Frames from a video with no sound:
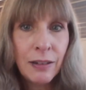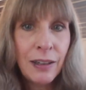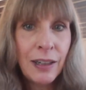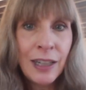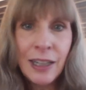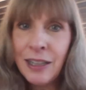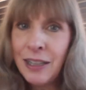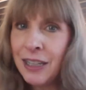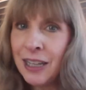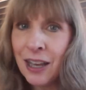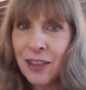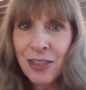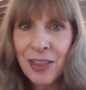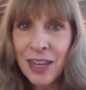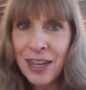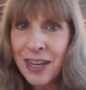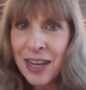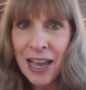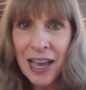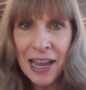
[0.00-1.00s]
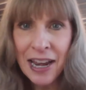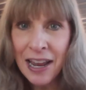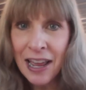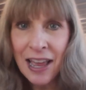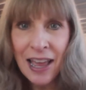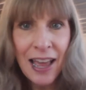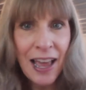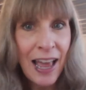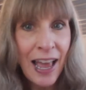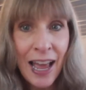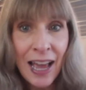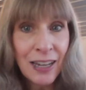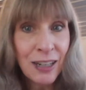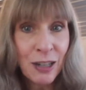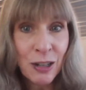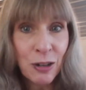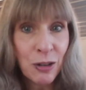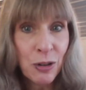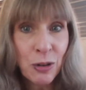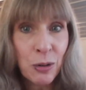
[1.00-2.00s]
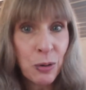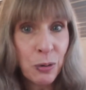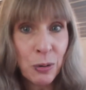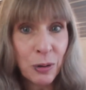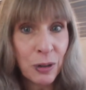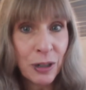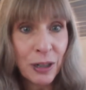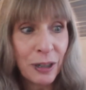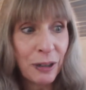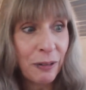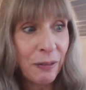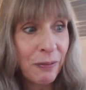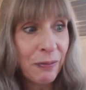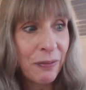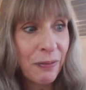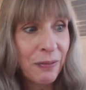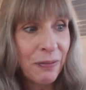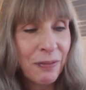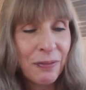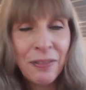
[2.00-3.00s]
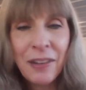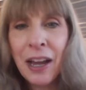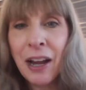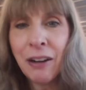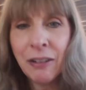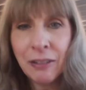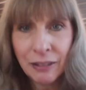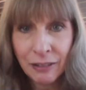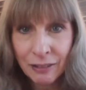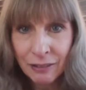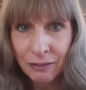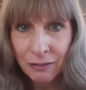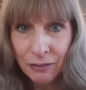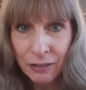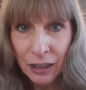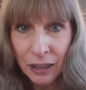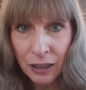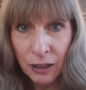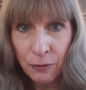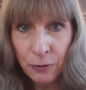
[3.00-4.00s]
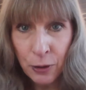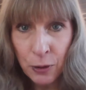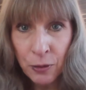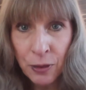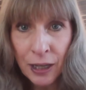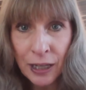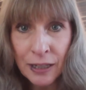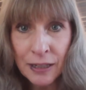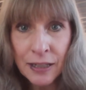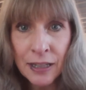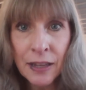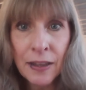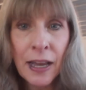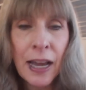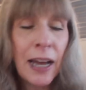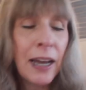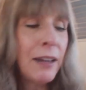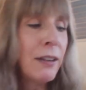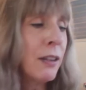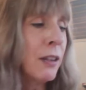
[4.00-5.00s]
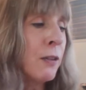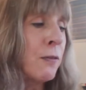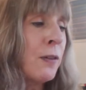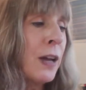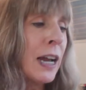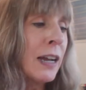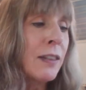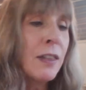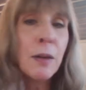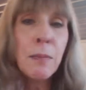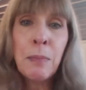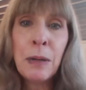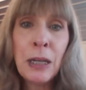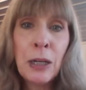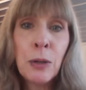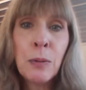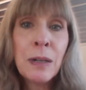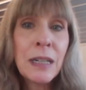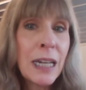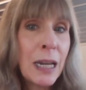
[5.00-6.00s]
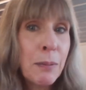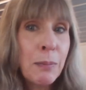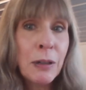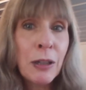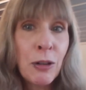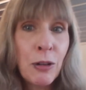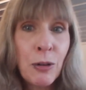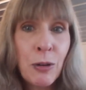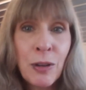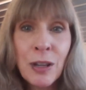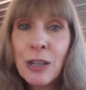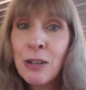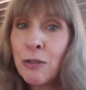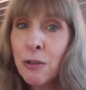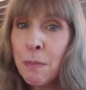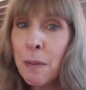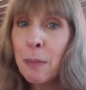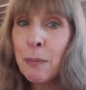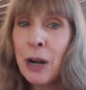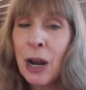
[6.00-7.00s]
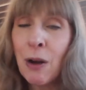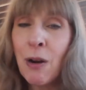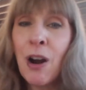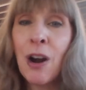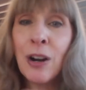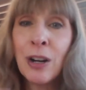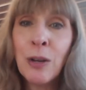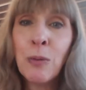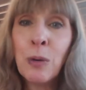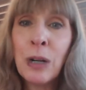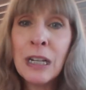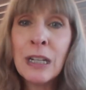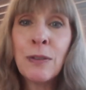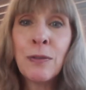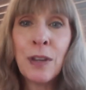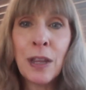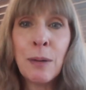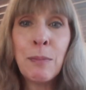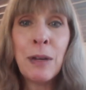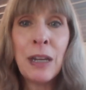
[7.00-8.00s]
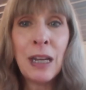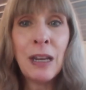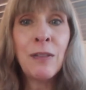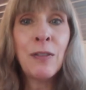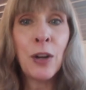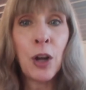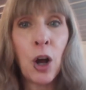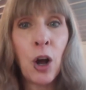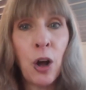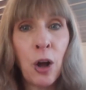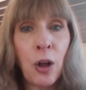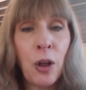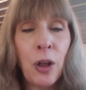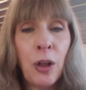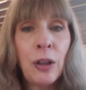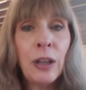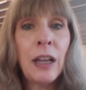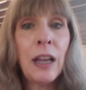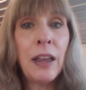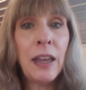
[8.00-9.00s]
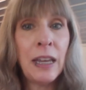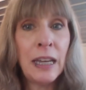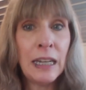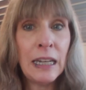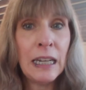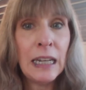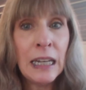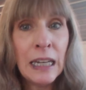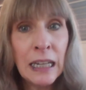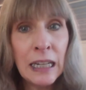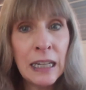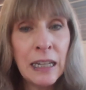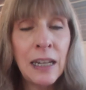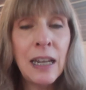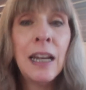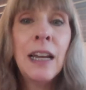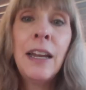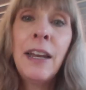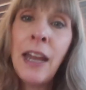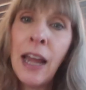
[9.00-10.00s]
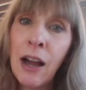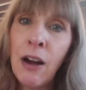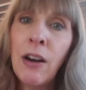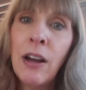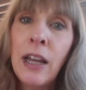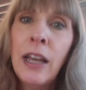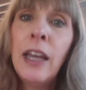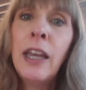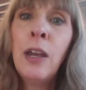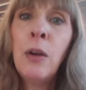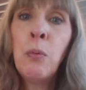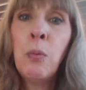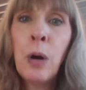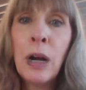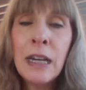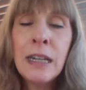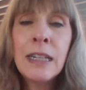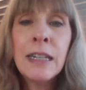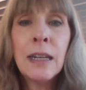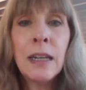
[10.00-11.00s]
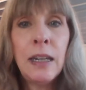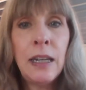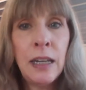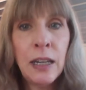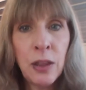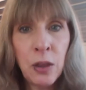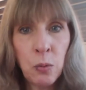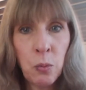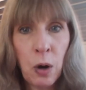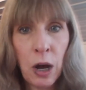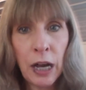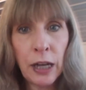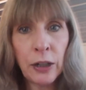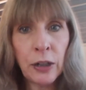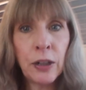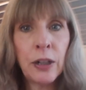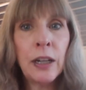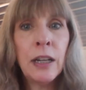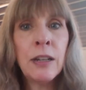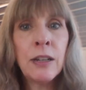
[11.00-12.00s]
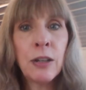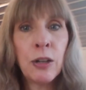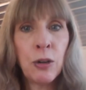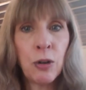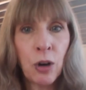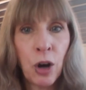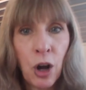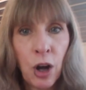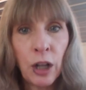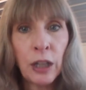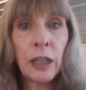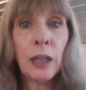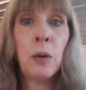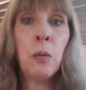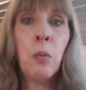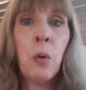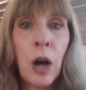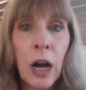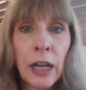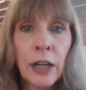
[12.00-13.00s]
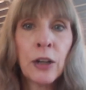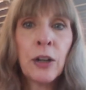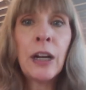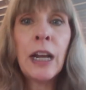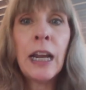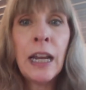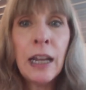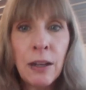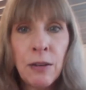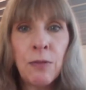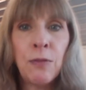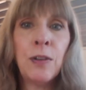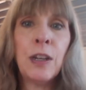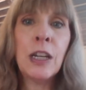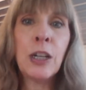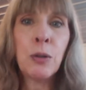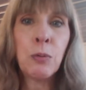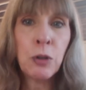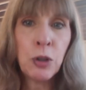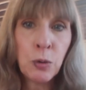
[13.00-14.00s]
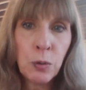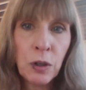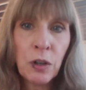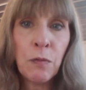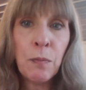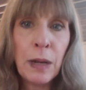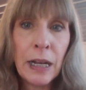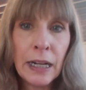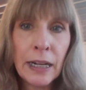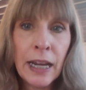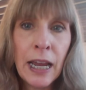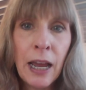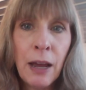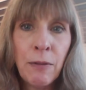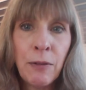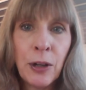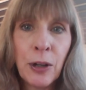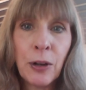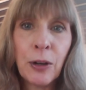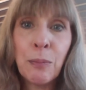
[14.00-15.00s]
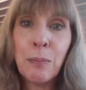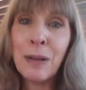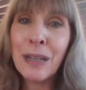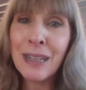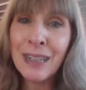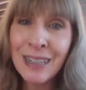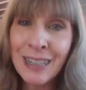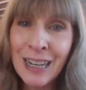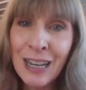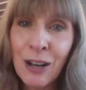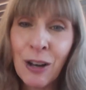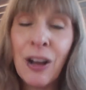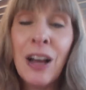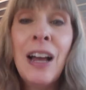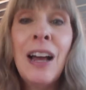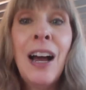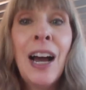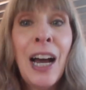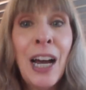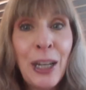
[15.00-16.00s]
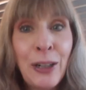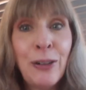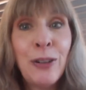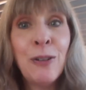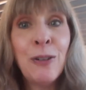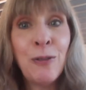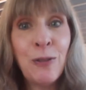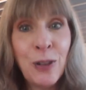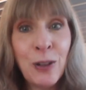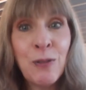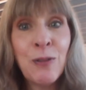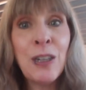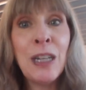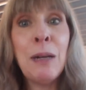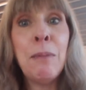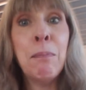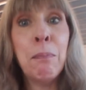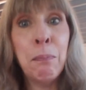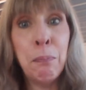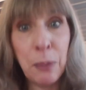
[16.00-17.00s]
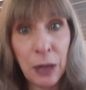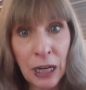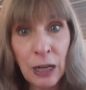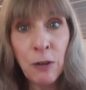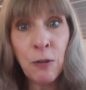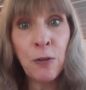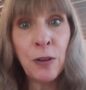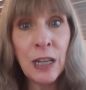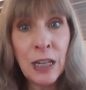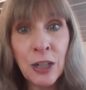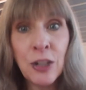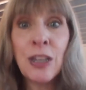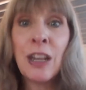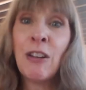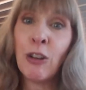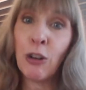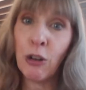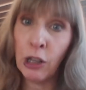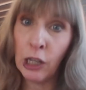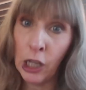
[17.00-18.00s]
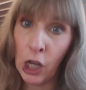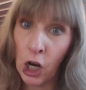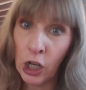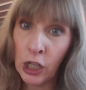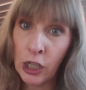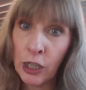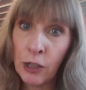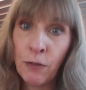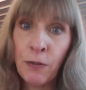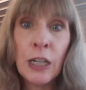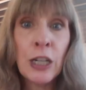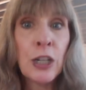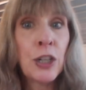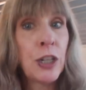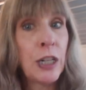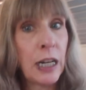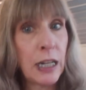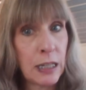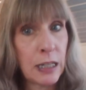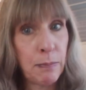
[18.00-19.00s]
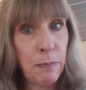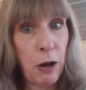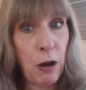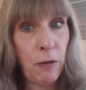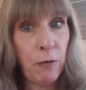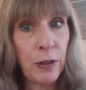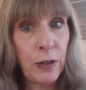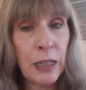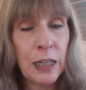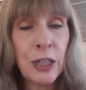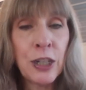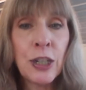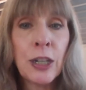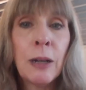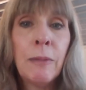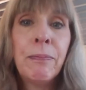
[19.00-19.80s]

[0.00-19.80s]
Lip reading: and yet the net hadn't torn. Now, a few things in that. The fact that Peter was able to do this, remember how hard it was for them to even haul it in? Now, it was in the water, and so you're hauling water and fish, which would have made it heavier. But still, 150 big fish, these are large fish, not small fish.